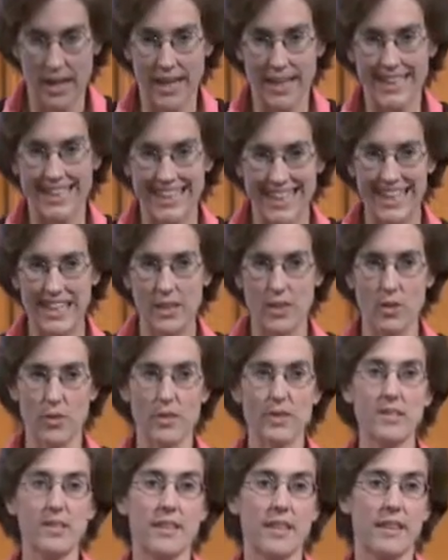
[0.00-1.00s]
Again,
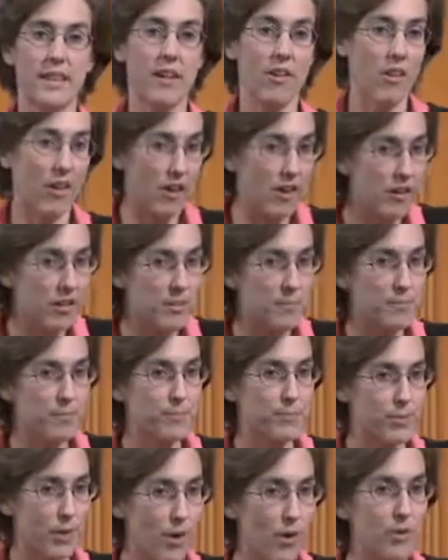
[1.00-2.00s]
notice that they are
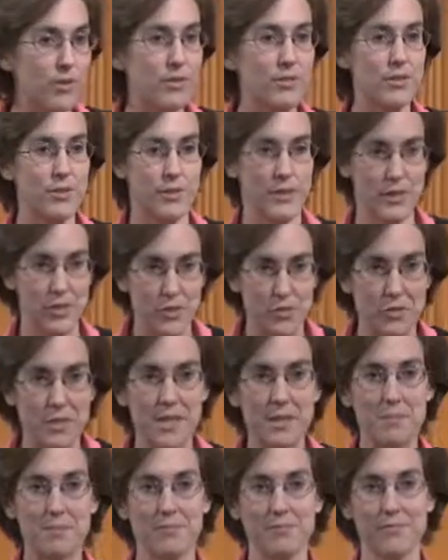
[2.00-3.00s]
prone to
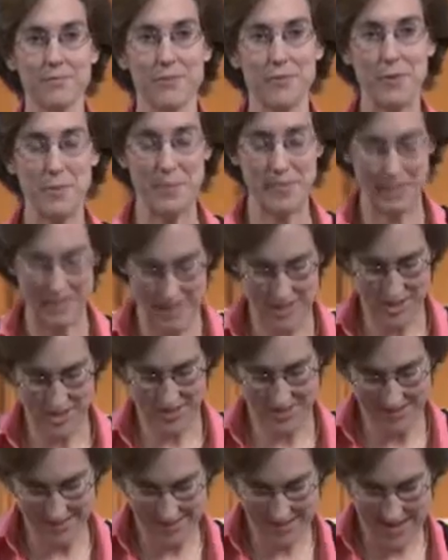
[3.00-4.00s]
extreme
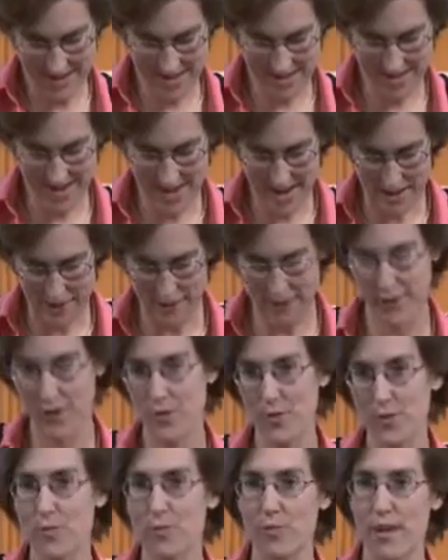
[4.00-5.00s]
formulations and
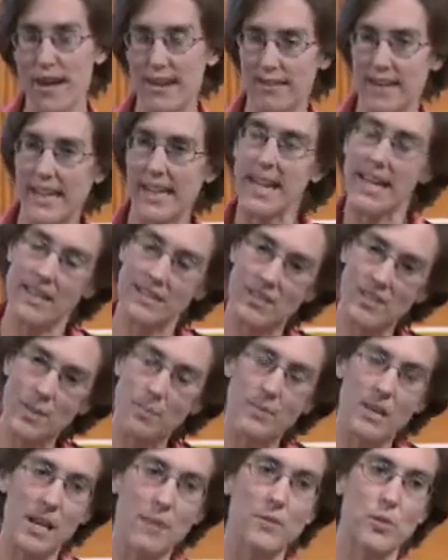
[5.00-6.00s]
high-flown rhetoric. And
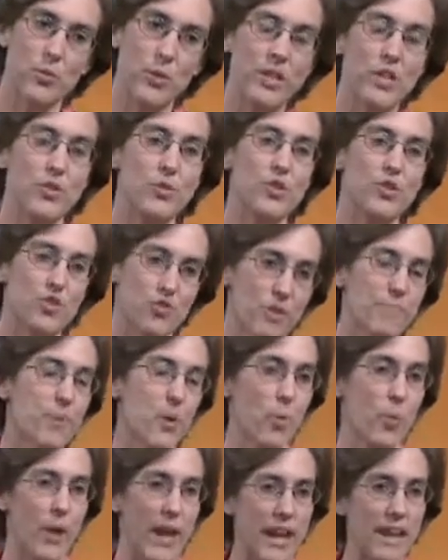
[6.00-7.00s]
sometimes when you strip
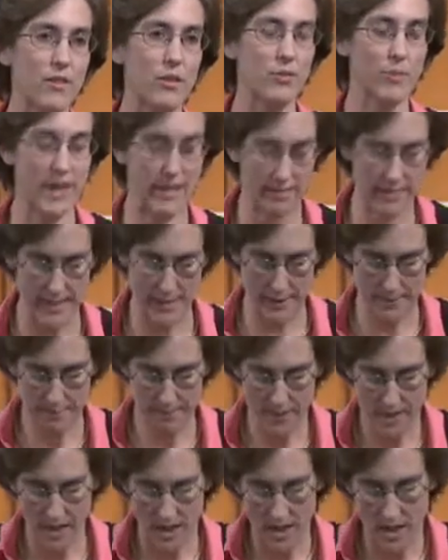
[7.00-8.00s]
away the rhetoric,
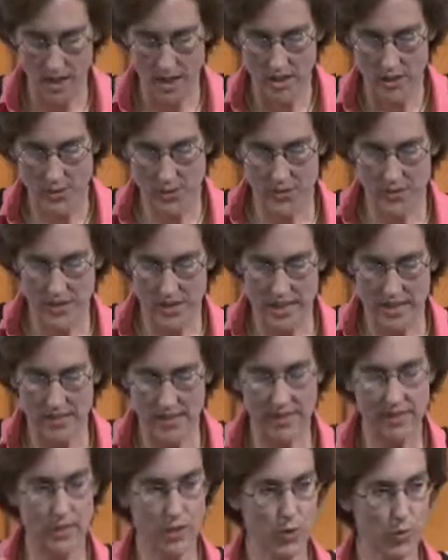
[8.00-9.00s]
you see
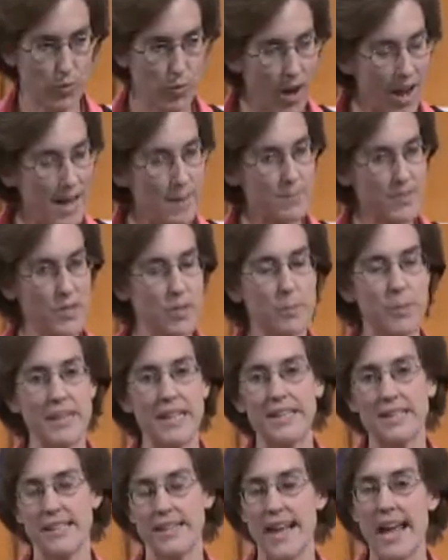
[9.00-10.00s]
that the crimes that are
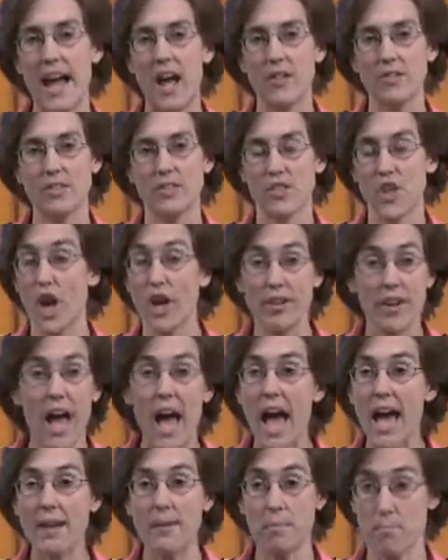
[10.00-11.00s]
being denounced are
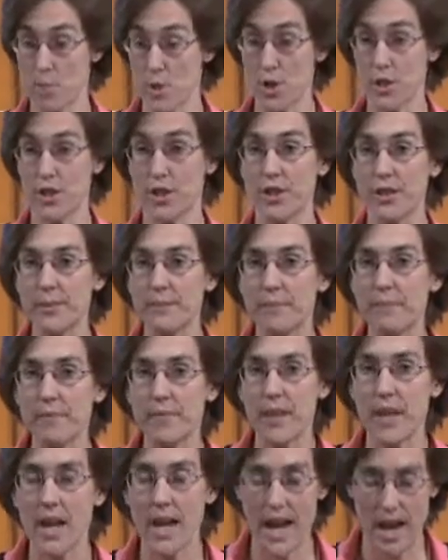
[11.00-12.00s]
not murder
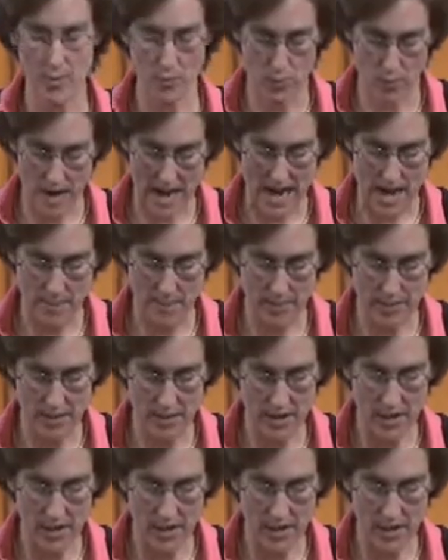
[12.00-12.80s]
and rape